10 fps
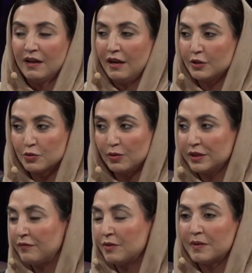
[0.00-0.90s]
I told
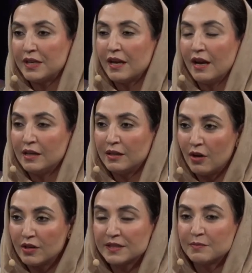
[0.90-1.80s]
everybody I
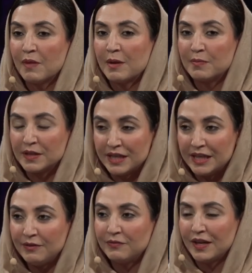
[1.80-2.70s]
lost my
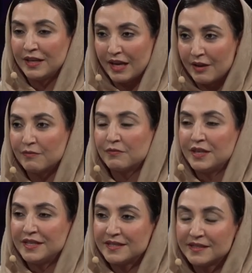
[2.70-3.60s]
belief in
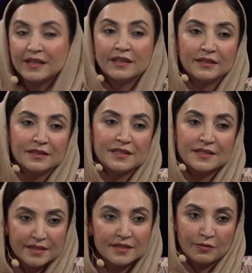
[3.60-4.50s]
every single
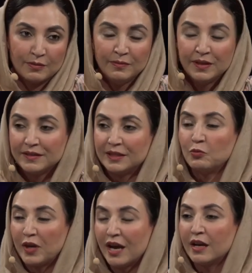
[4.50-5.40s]
system that
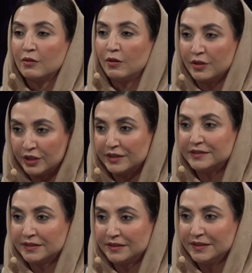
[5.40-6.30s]
we had on
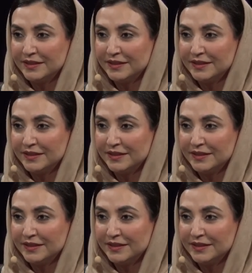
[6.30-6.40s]
earth.